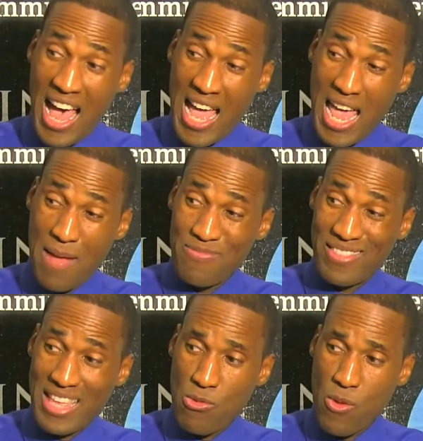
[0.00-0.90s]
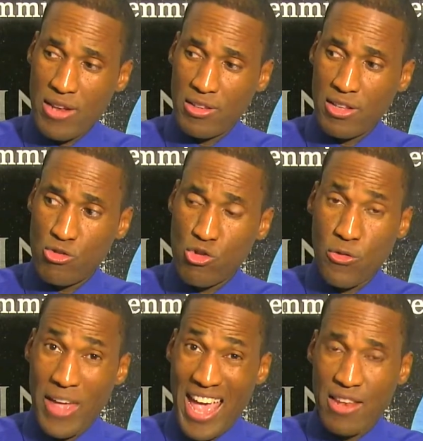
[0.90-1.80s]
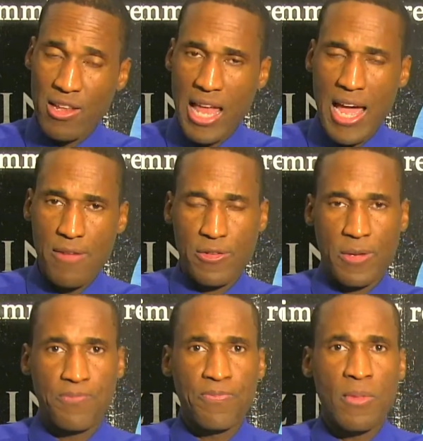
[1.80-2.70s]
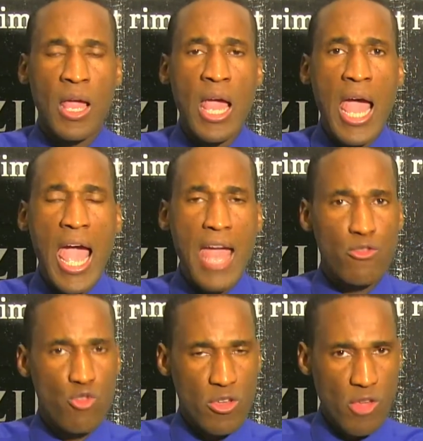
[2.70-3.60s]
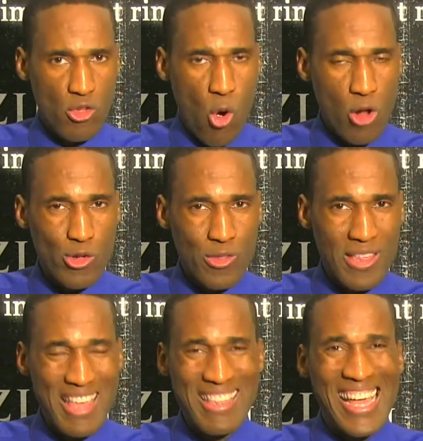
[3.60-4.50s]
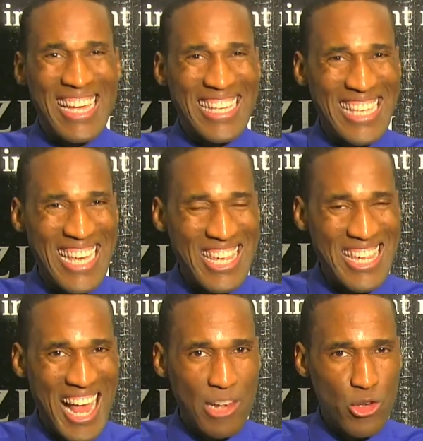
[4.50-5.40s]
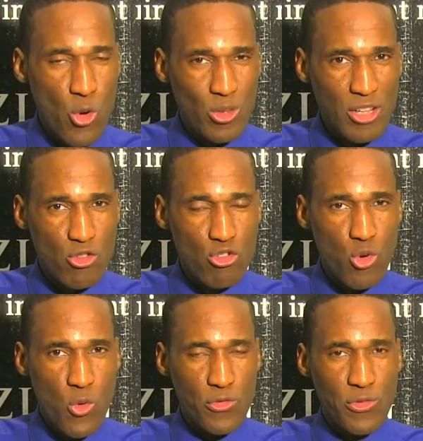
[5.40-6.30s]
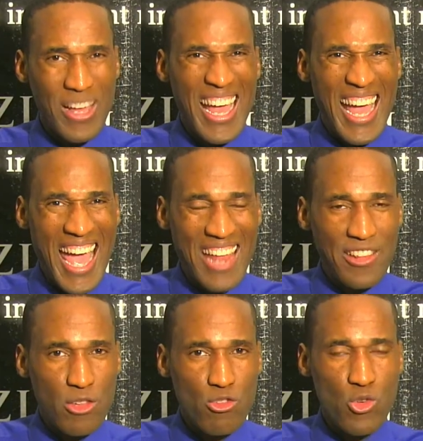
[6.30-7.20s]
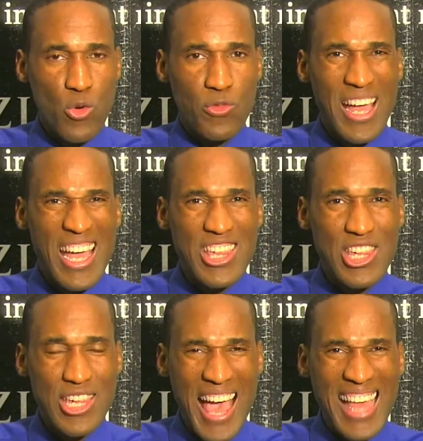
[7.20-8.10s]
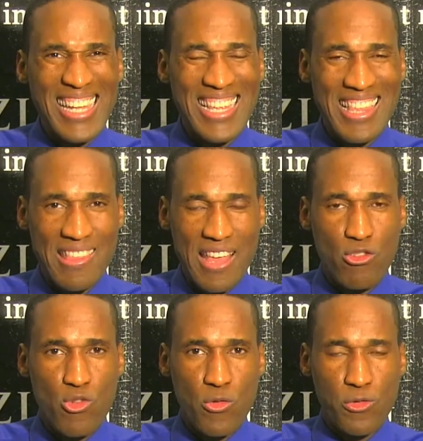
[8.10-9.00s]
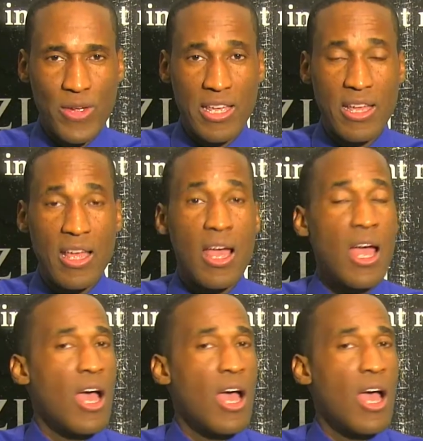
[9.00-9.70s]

I am the way, the truth, and the life. And Jesus also says, Ye shall know the truth, and the truth shall set you free.